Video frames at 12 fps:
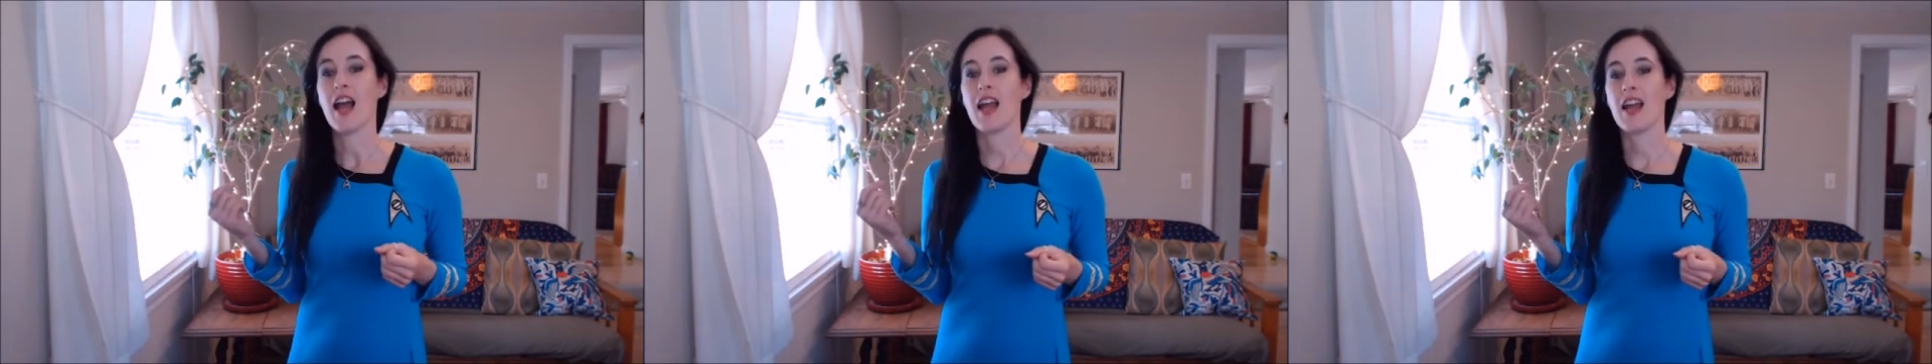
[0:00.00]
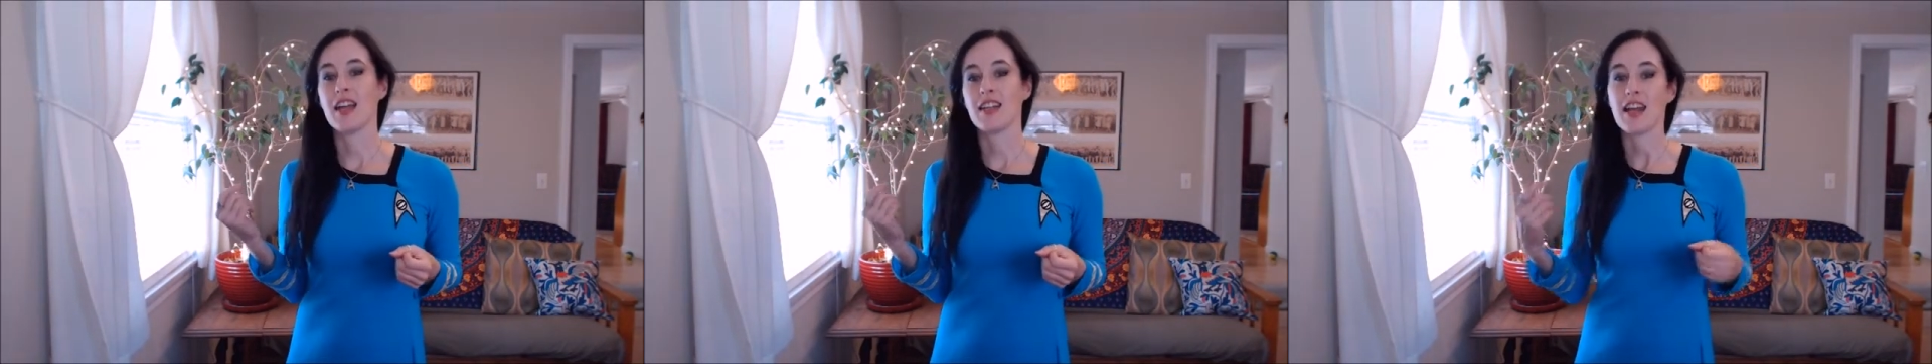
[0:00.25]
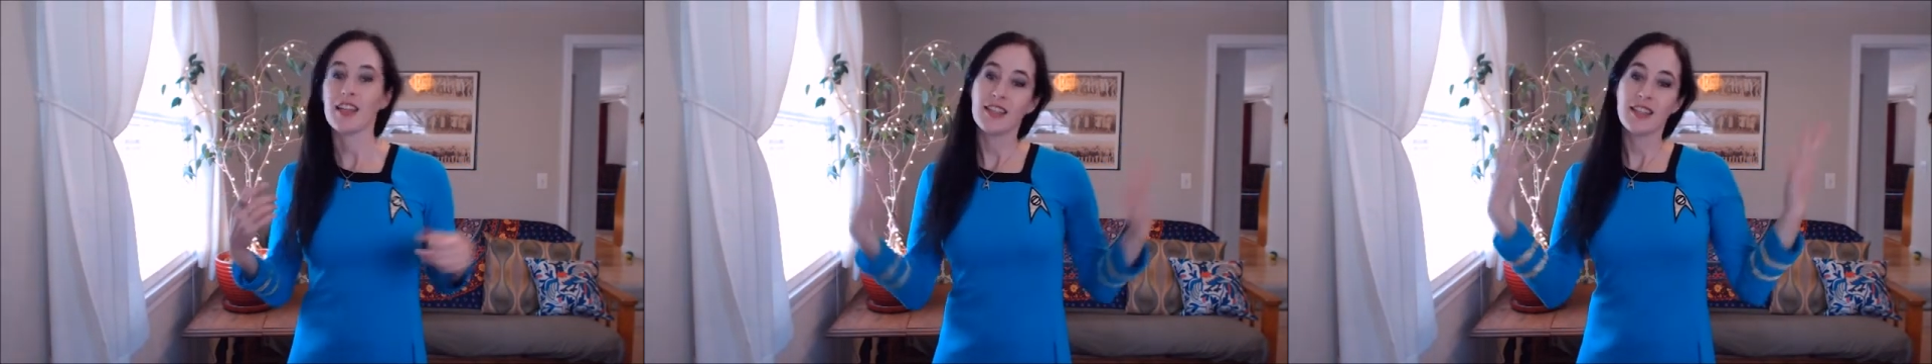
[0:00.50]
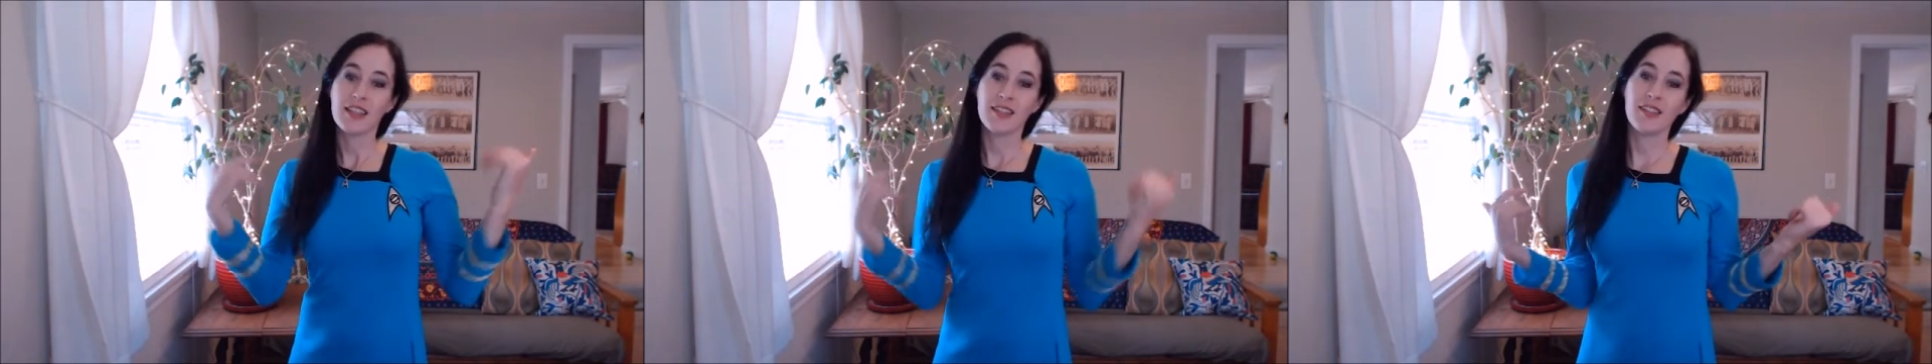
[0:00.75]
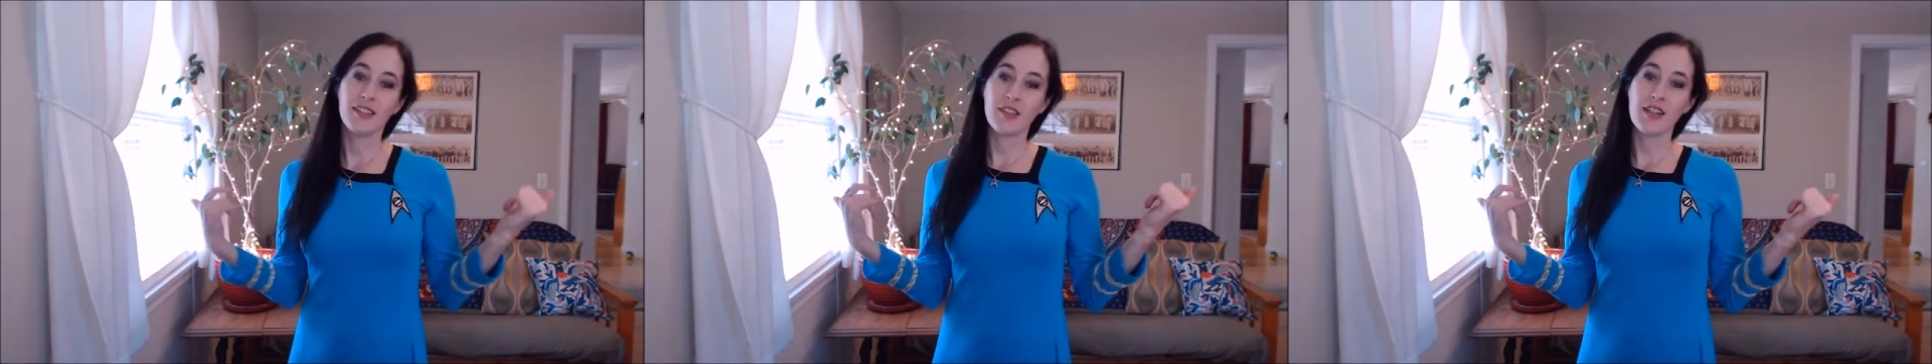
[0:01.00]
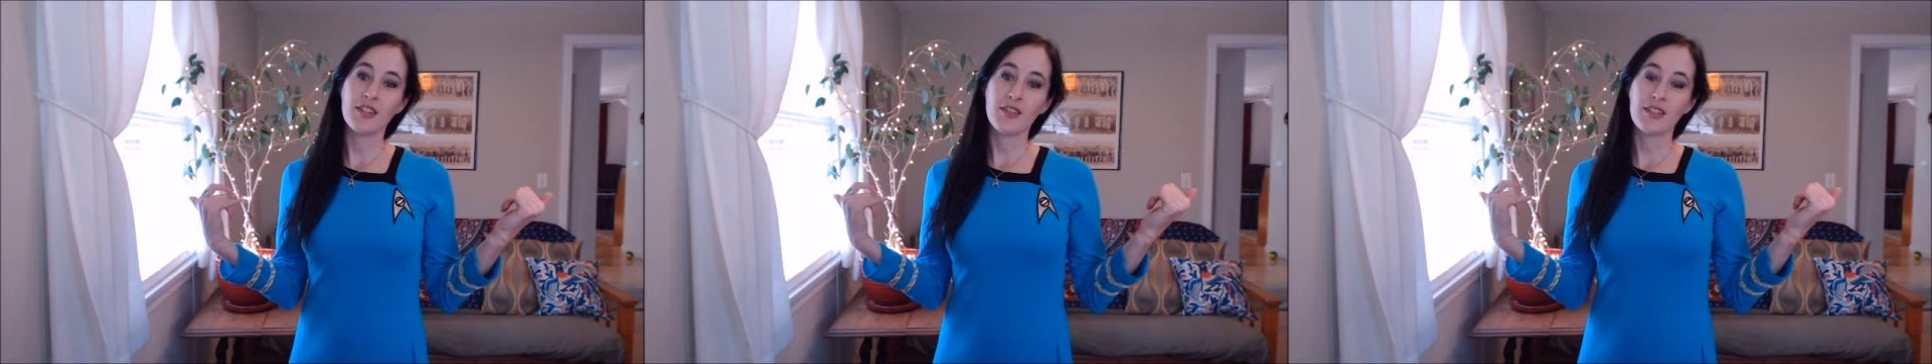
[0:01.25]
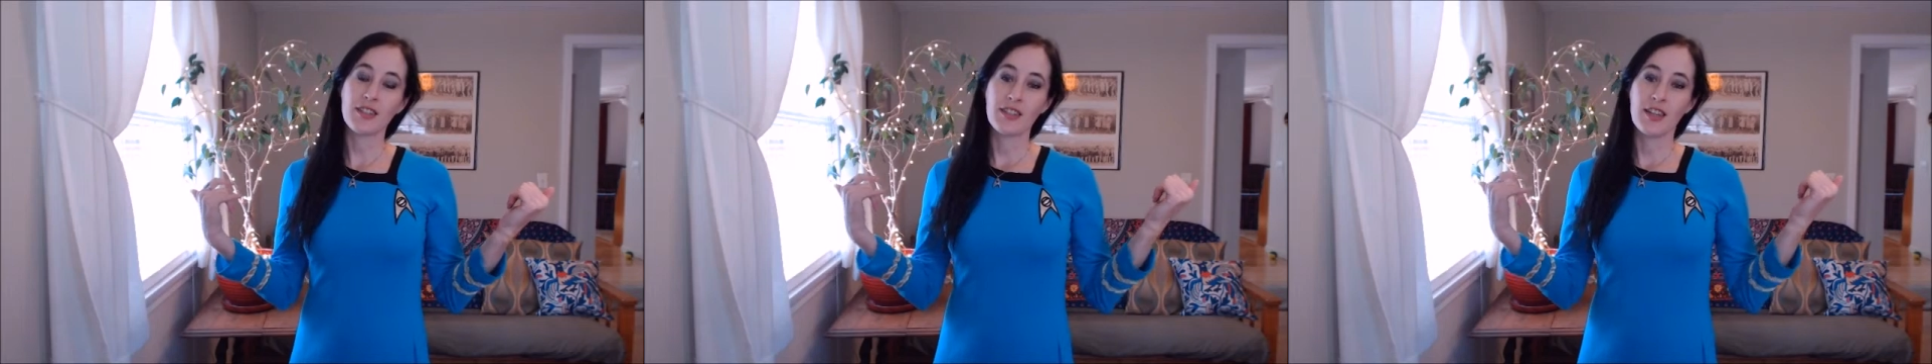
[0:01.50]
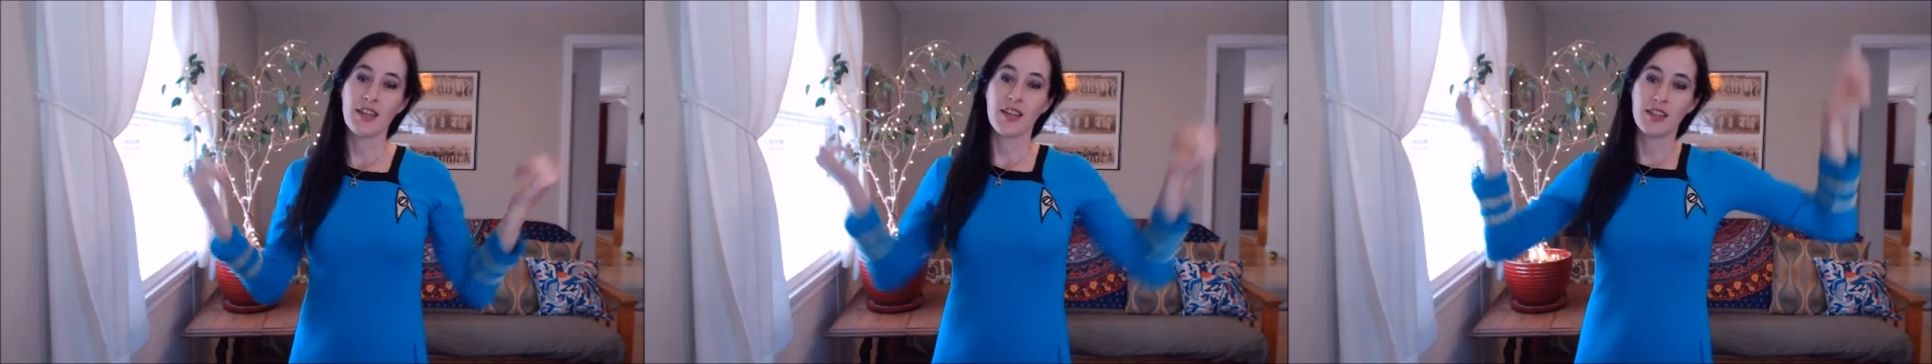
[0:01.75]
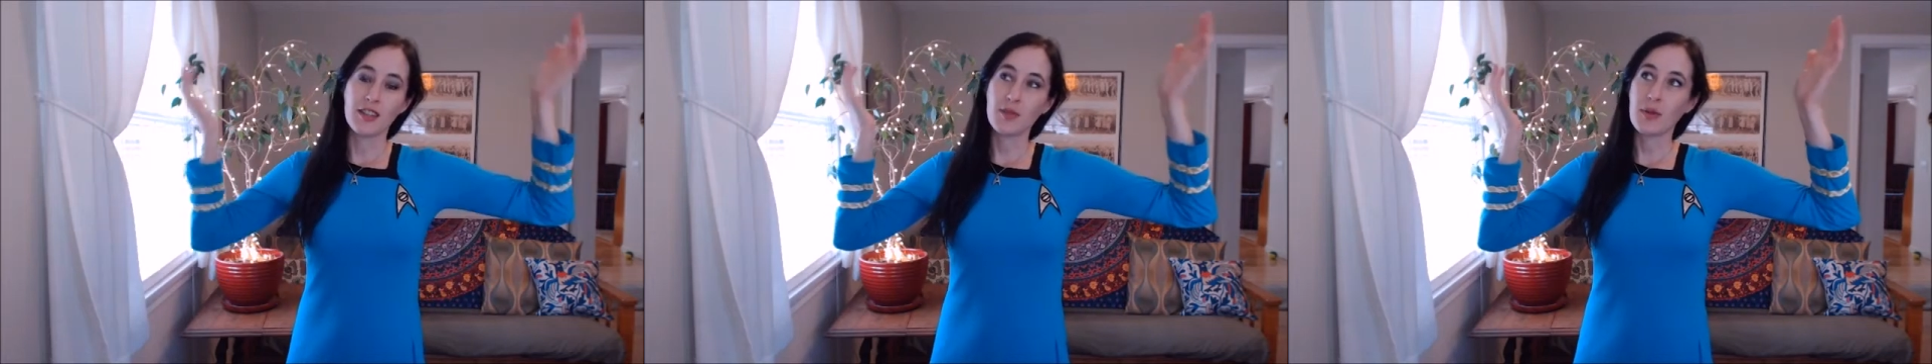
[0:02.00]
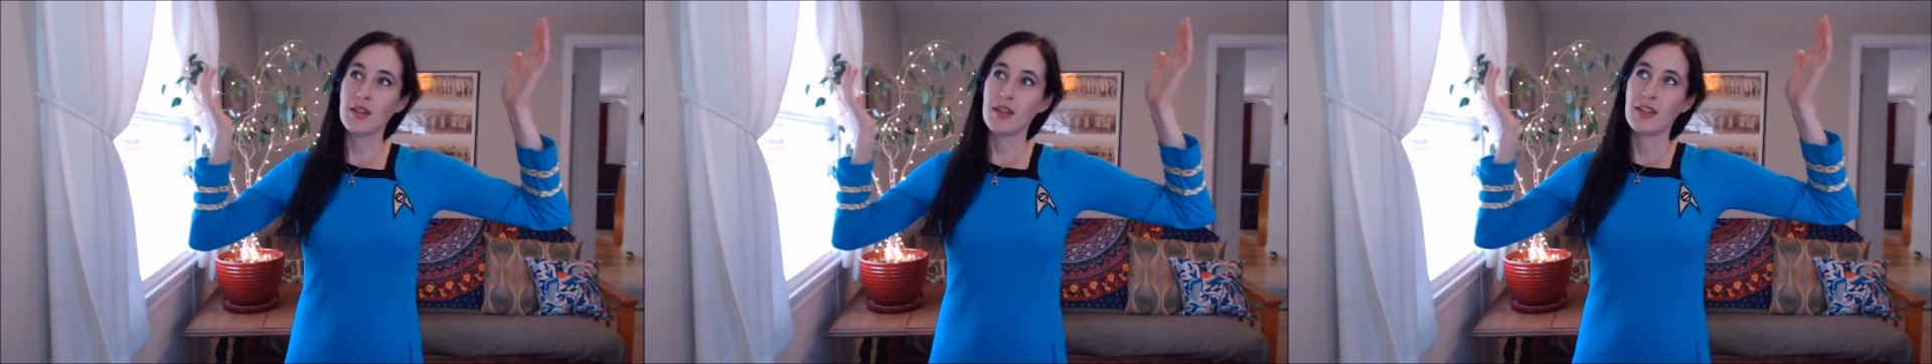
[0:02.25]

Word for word: And I think that this is a great choice. This one